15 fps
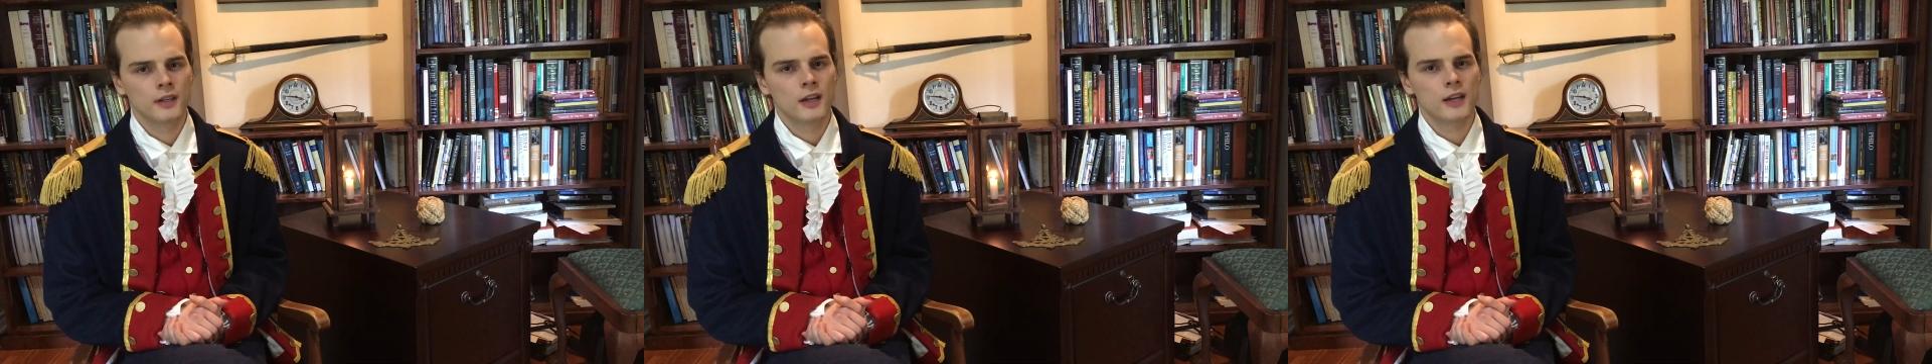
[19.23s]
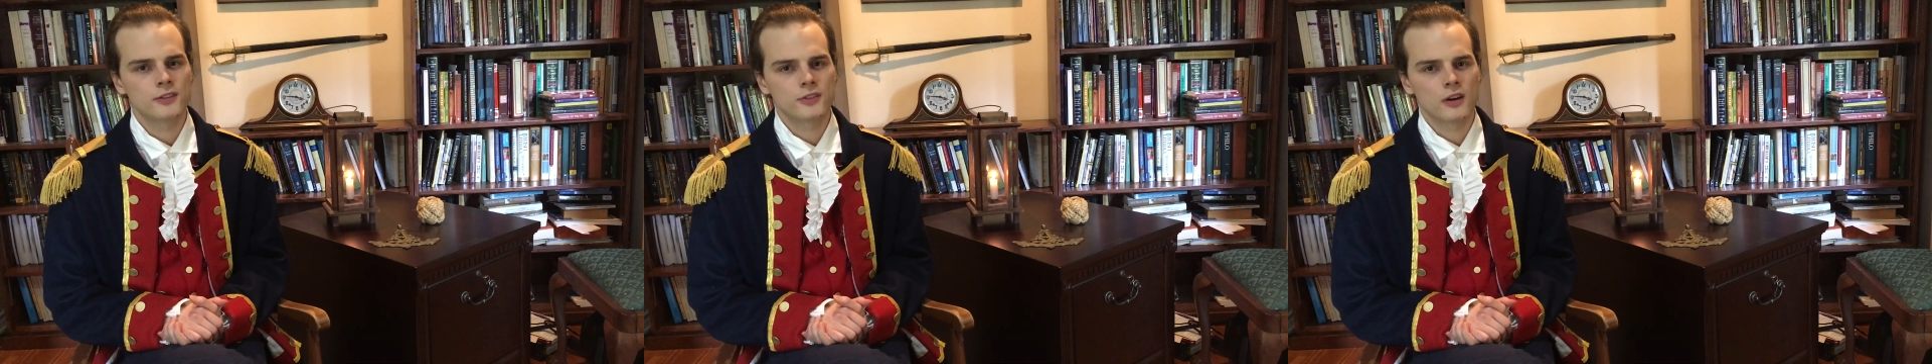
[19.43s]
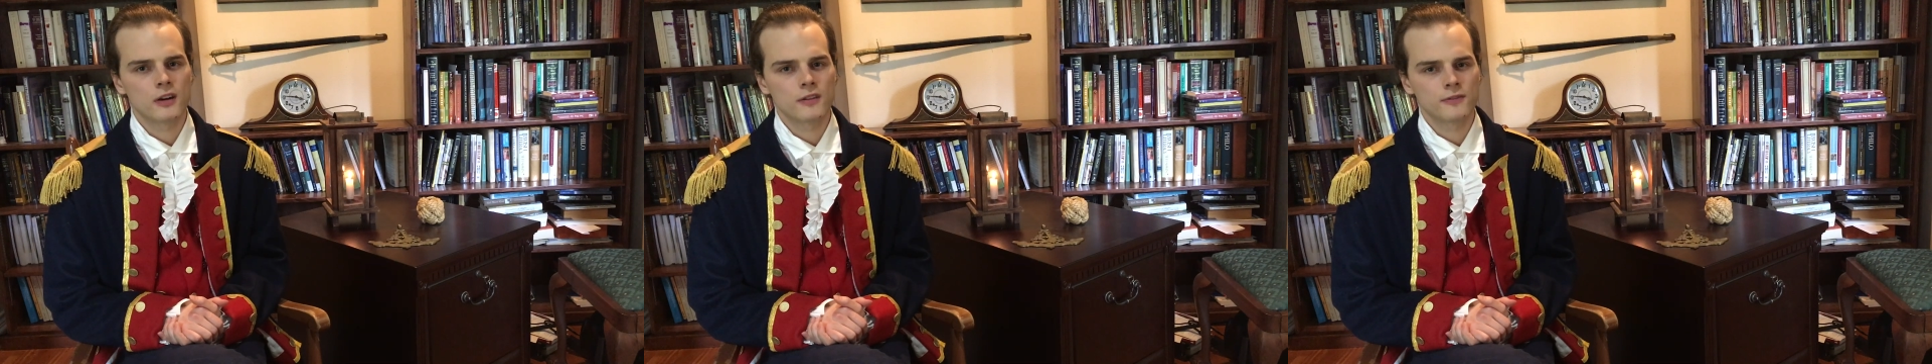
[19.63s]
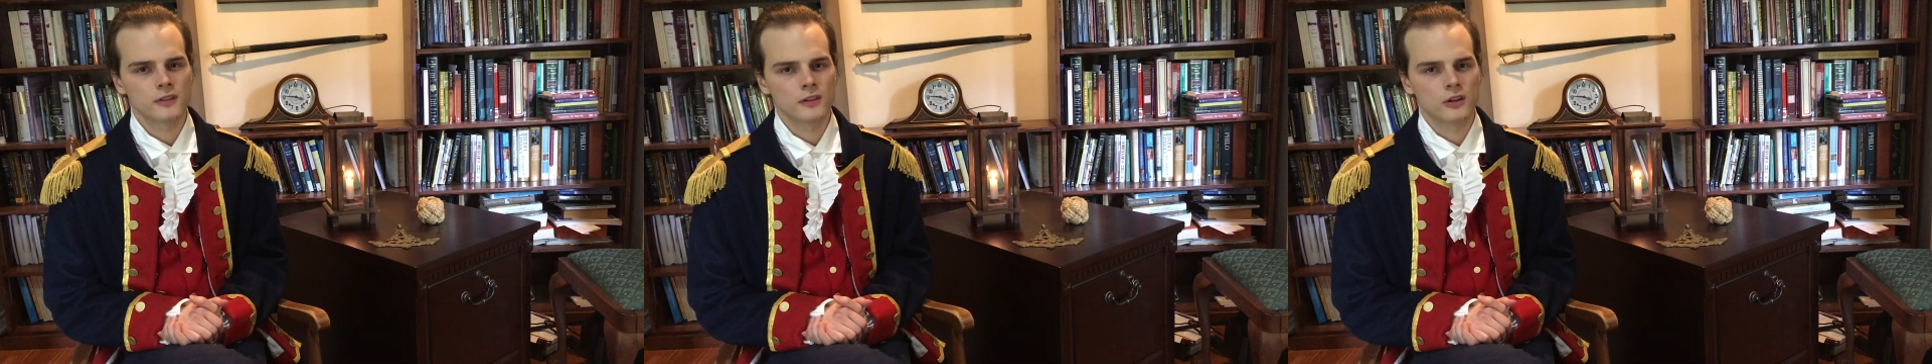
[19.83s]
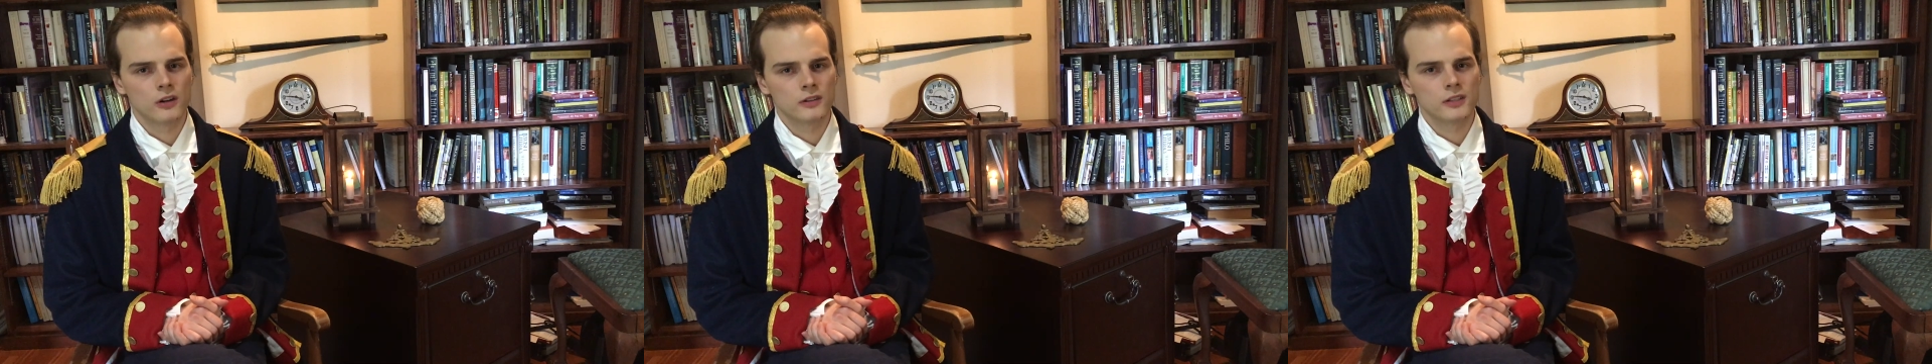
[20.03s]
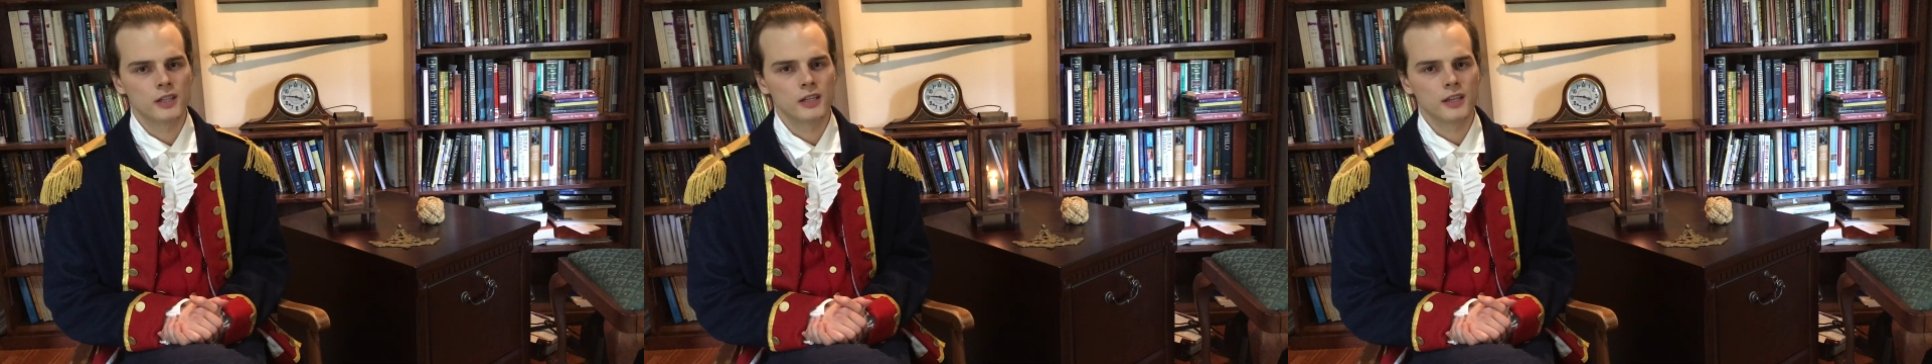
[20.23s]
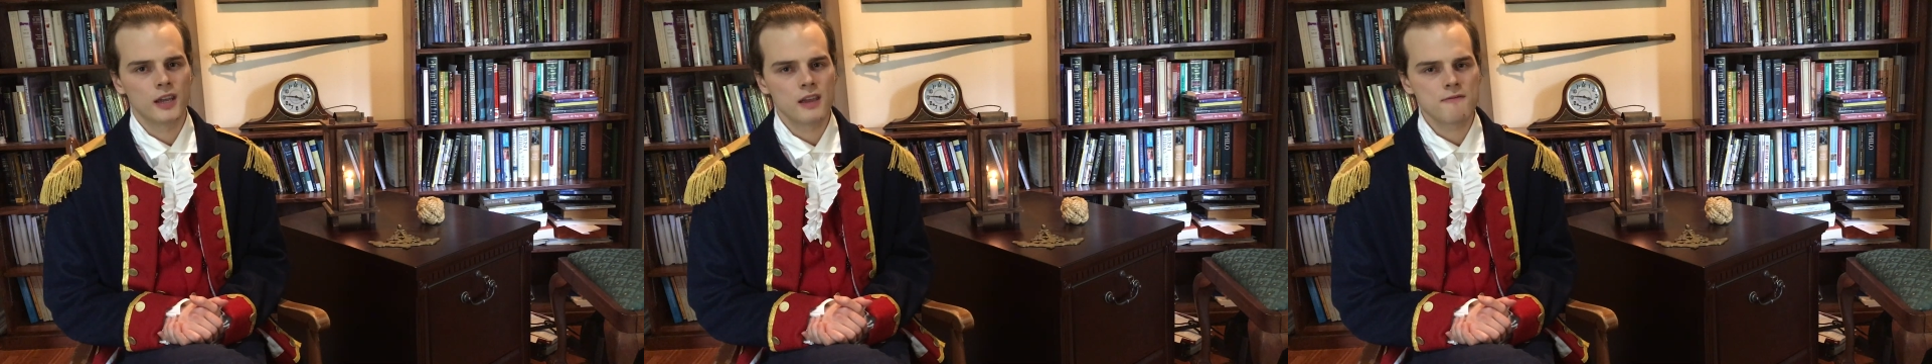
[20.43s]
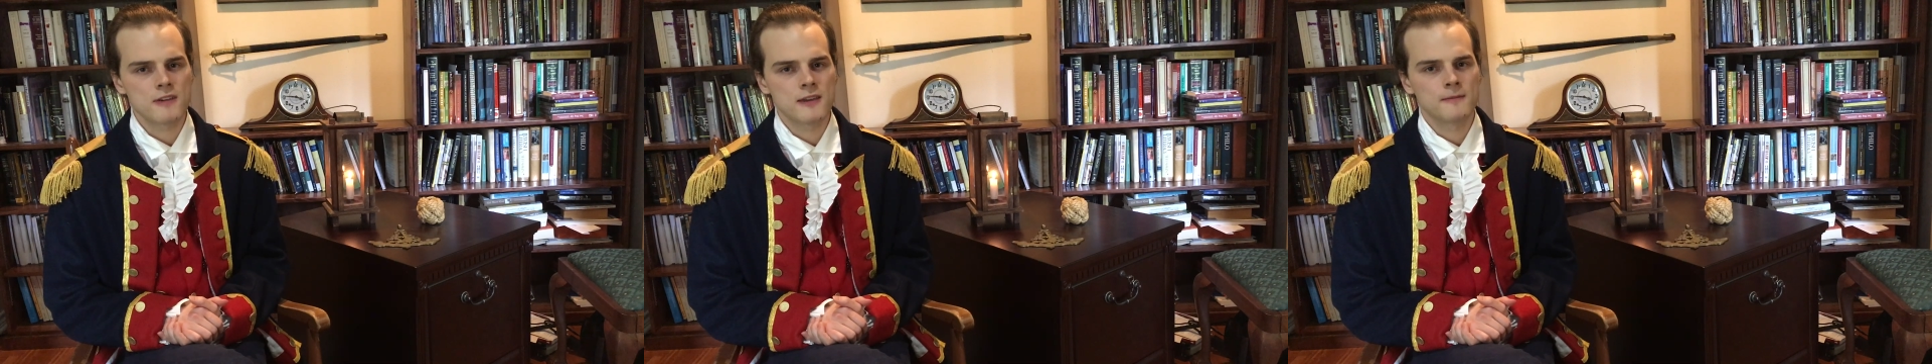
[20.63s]
I serve in the Continental
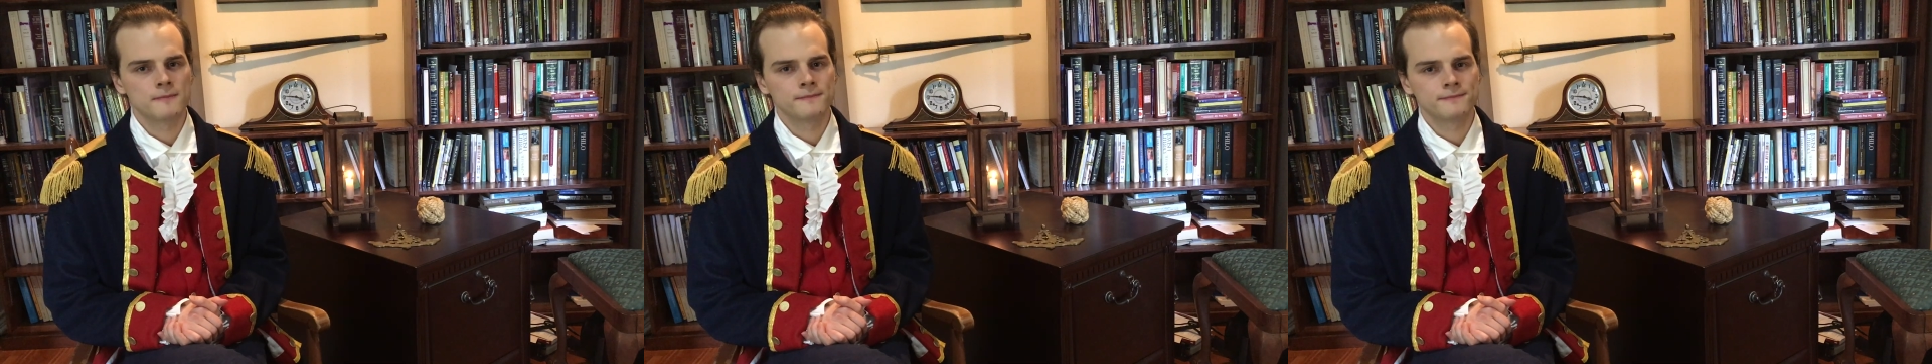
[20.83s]
Navy.